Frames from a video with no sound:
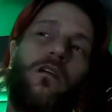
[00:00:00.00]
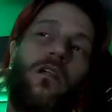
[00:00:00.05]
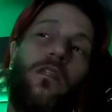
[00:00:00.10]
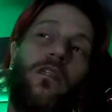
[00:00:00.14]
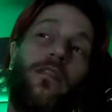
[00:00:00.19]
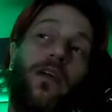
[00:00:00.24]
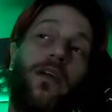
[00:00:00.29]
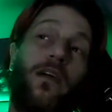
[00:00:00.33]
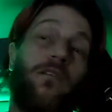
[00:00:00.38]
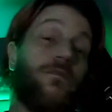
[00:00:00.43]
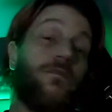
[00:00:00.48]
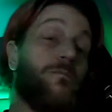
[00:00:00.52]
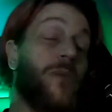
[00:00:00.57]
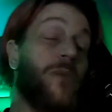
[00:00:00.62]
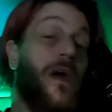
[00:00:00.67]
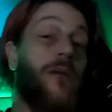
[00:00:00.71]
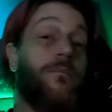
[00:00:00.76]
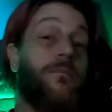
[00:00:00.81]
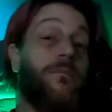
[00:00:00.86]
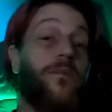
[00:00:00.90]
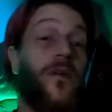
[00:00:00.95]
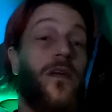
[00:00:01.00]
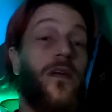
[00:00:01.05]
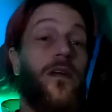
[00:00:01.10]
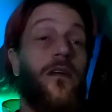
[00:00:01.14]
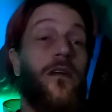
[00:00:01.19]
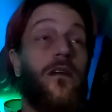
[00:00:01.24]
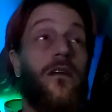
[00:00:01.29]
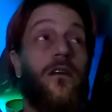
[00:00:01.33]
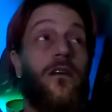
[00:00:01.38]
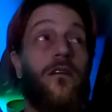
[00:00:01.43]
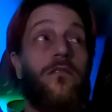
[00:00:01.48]
Things may
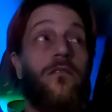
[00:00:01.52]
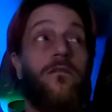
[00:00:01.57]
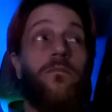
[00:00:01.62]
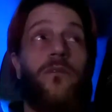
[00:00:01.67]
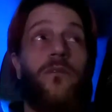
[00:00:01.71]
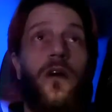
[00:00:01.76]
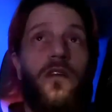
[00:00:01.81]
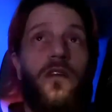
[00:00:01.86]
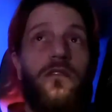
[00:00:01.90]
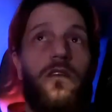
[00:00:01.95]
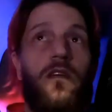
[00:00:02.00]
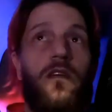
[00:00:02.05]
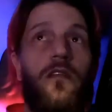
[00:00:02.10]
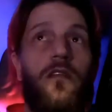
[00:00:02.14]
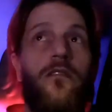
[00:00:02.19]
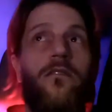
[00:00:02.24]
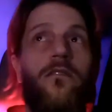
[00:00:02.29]
be depressing,